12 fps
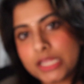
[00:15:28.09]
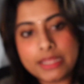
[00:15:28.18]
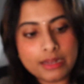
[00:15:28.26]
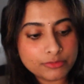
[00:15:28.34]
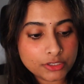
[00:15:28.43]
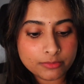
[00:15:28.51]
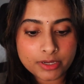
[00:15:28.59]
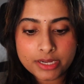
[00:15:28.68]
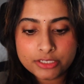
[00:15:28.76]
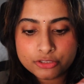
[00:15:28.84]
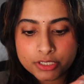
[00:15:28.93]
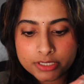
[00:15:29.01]
And I'm talking about,
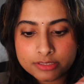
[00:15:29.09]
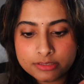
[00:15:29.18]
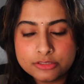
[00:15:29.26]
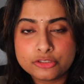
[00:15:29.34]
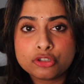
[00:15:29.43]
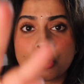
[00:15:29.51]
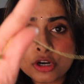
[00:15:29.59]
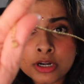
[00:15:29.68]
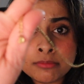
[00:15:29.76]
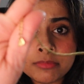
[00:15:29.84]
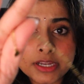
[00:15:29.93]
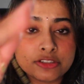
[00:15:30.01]
I checked the
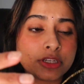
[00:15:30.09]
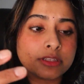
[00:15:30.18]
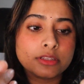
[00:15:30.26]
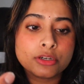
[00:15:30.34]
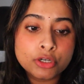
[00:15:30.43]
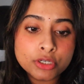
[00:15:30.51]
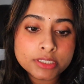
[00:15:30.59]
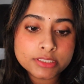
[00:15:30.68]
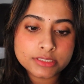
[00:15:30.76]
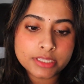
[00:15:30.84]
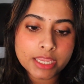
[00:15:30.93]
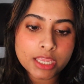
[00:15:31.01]
charm, I checked the
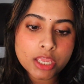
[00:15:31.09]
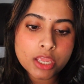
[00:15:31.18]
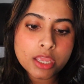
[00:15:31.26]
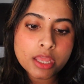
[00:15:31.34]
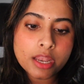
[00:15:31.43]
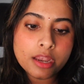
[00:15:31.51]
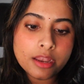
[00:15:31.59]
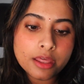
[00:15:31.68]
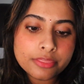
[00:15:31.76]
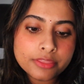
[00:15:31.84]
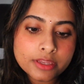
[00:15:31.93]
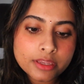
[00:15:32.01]
hooks, like,
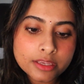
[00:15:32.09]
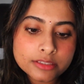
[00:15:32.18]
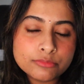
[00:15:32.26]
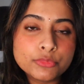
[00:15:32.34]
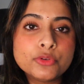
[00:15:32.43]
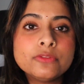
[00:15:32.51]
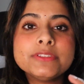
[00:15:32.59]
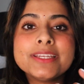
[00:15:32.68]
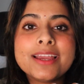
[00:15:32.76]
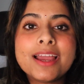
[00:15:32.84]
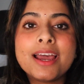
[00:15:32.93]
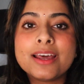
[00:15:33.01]
nothing has moved
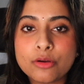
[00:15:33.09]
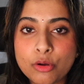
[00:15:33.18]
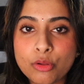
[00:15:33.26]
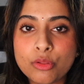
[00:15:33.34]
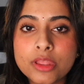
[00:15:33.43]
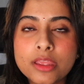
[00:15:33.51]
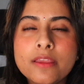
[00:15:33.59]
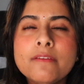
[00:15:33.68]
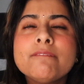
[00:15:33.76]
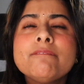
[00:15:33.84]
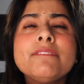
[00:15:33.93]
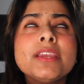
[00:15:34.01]
at all.
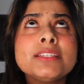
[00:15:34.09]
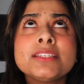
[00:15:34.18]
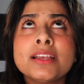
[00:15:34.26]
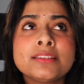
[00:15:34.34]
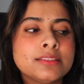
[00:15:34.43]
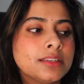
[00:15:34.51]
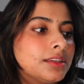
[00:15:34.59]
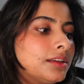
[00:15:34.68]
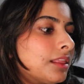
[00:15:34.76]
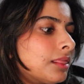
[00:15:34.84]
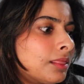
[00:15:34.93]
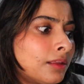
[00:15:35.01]
Fantastic.
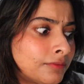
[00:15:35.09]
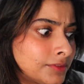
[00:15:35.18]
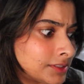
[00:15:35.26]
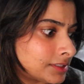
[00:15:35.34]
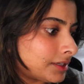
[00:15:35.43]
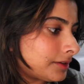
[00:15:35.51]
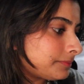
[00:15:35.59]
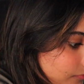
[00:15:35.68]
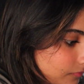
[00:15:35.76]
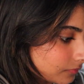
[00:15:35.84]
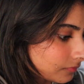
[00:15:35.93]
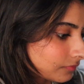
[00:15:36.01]
Love to see it.
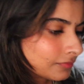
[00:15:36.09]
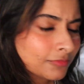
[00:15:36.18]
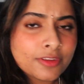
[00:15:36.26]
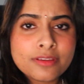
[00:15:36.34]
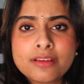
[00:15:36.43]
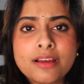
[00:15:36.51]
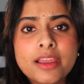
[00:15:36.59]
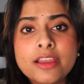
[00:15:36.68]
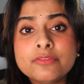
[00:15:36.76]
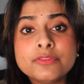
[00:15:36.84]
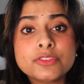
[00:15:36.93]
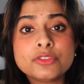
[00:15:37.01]
I
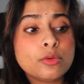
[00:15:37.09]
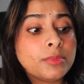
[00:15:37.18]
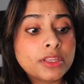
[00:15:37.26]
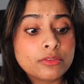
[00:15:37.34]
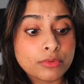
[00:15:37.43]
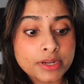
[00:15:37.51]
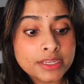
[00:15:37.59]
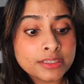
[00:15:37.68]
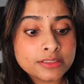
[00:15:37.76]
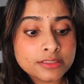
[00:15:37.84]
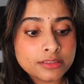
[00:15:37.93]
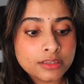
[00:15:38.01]
have so many
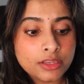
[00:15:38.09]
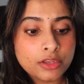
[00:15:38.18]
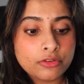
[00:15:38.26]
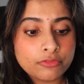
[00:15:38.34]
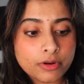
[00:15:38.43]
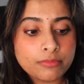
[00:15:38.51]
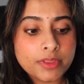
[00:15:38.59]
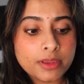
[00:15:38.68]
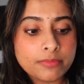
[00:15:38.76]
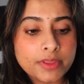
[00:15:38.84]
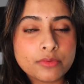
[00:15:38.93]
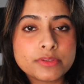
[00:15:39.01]
rings from
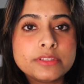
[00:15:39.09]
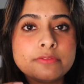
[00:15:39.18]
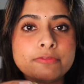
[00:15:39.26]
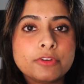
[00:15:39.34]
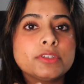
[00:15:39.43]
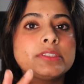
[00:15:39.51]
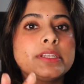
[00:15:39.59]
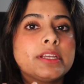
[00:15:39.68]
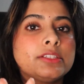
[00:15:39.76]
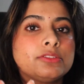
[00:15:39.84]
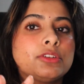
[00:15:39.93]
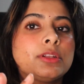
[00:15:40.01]
them. That was the first thing
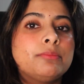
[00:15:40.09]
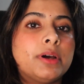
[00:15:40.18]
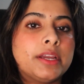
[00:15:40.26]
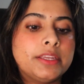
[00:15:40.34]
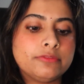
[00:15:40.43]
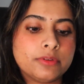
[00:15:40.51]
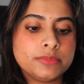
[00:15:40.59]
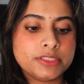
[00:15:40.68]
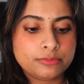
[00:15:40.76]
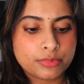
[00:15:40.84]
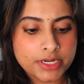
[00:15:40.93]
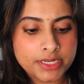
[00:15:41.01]
I started buying from
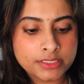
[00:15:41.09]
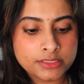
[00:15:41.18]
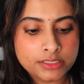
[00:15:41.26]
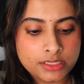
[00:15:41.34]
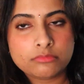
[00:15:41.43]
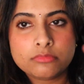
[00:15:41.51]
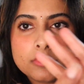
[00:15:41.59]
this brand.